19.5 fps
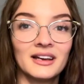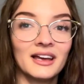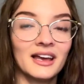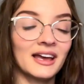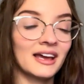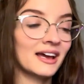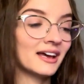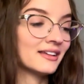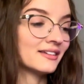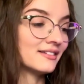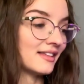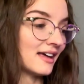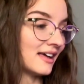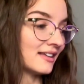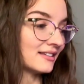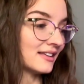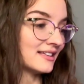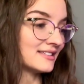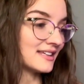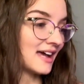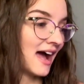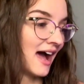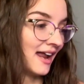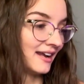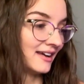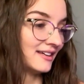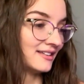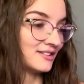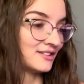And then let's add
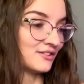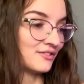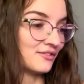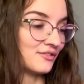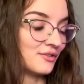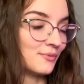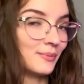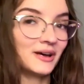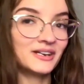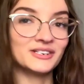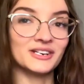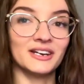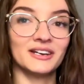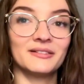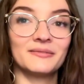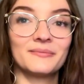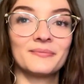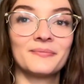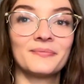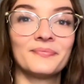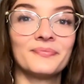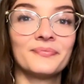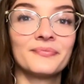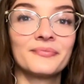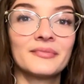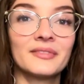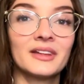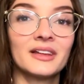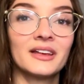it to the budget.
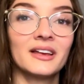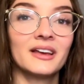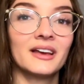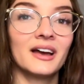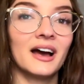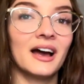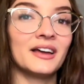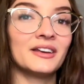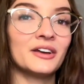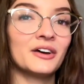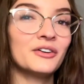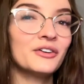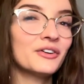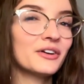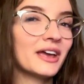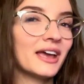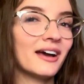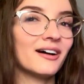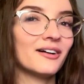I know you can't